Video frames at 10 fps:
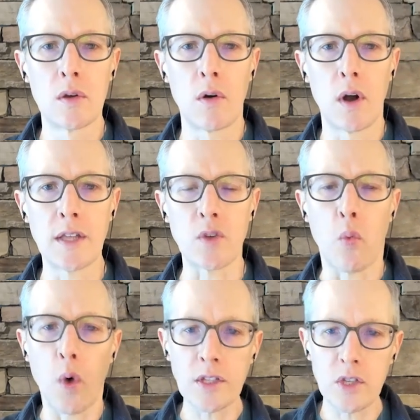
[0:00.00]
Right? So
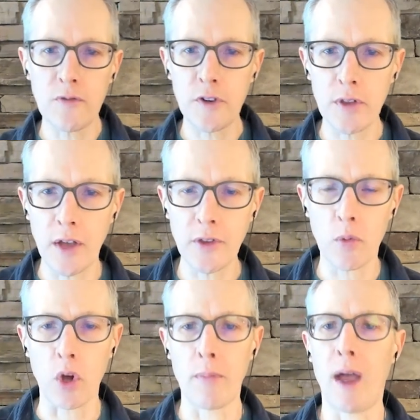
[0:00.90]
once you filled out the
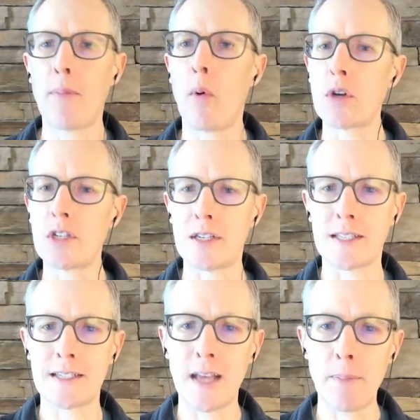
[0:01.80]
roadmap, I want you to
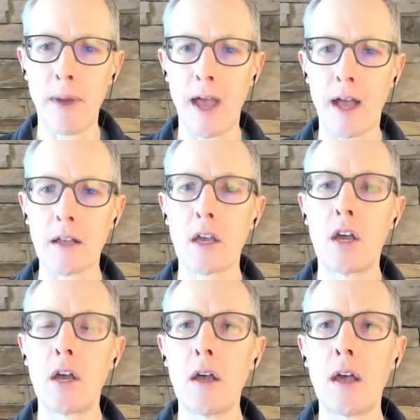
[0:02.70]
step back
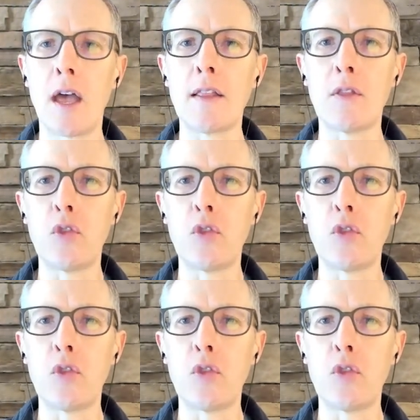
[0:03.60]
and